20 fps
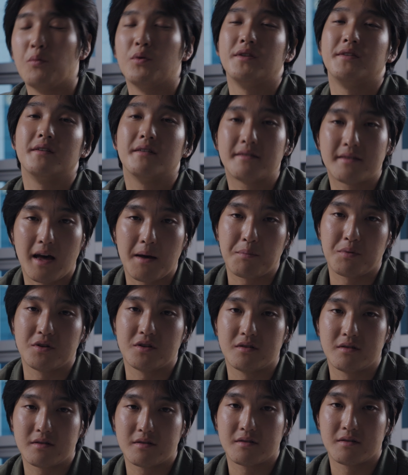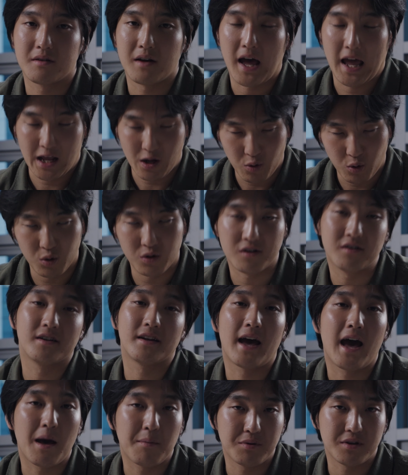when this happens, I call it a
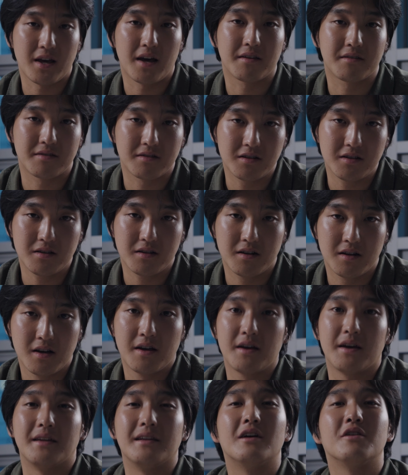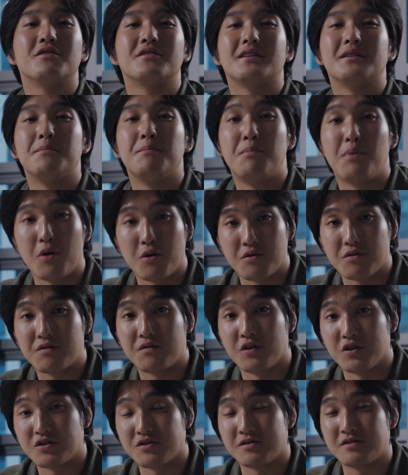happy accident, and I'll send both
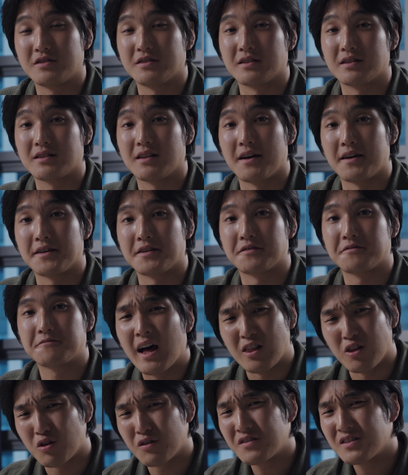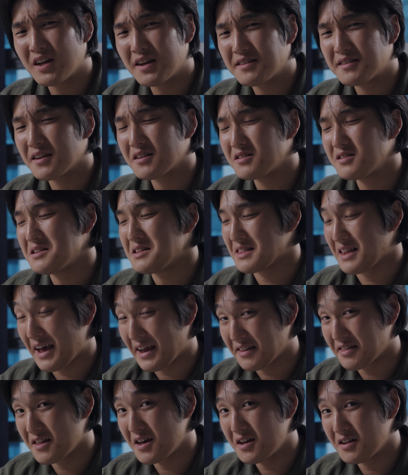versions to the client. A lot of clients actually
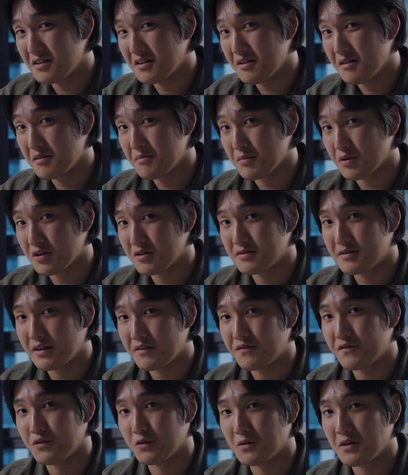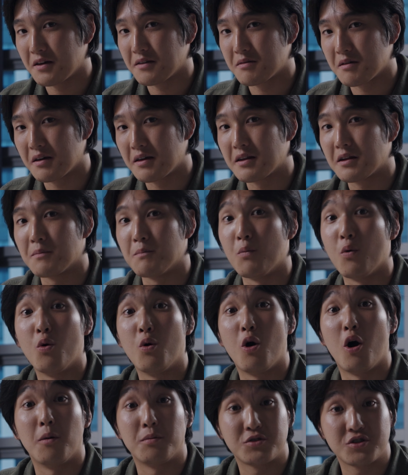like that because they feel like they're getting
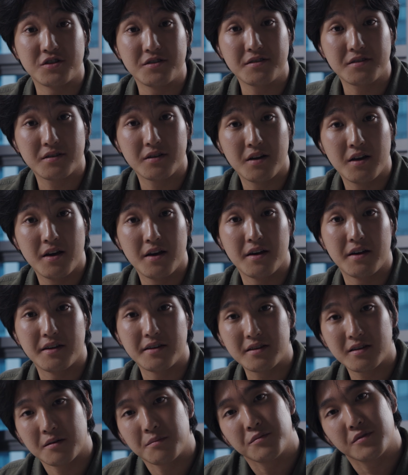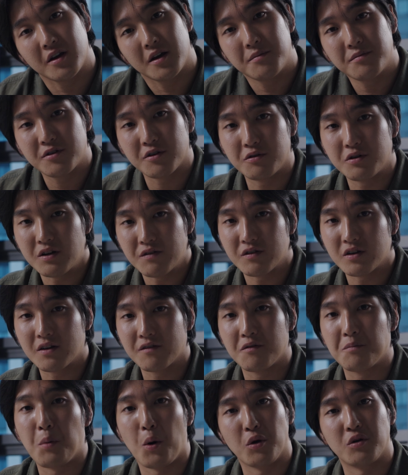more options, and sometimes they'll even give
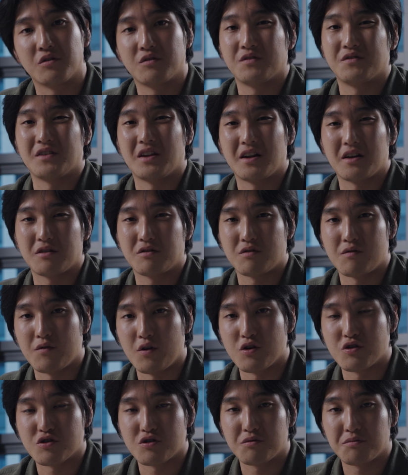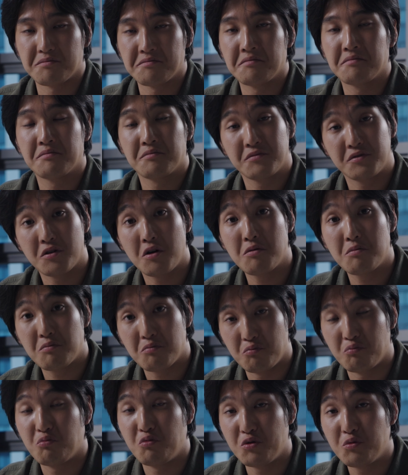a bonus for that extra version. So
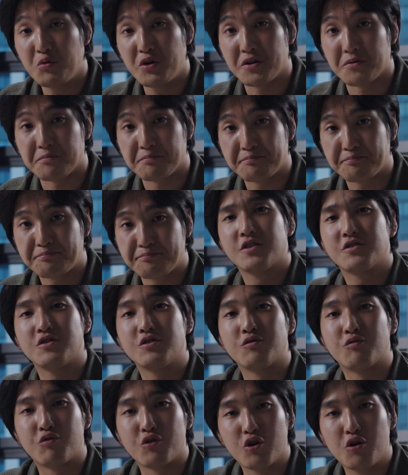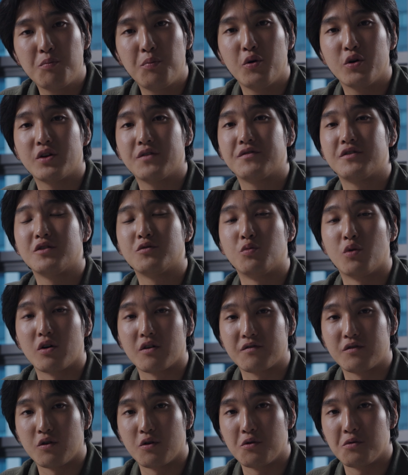win-win. So the real point of this
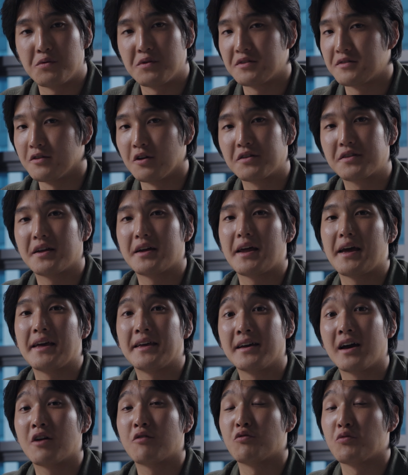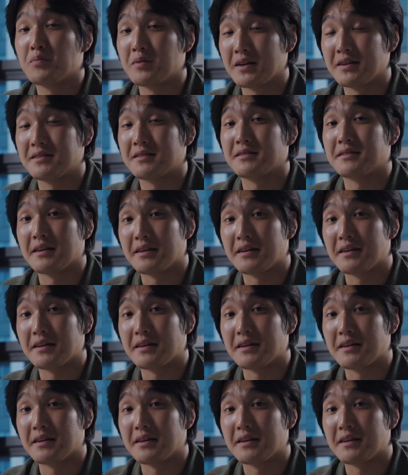workflow is not that AI replaces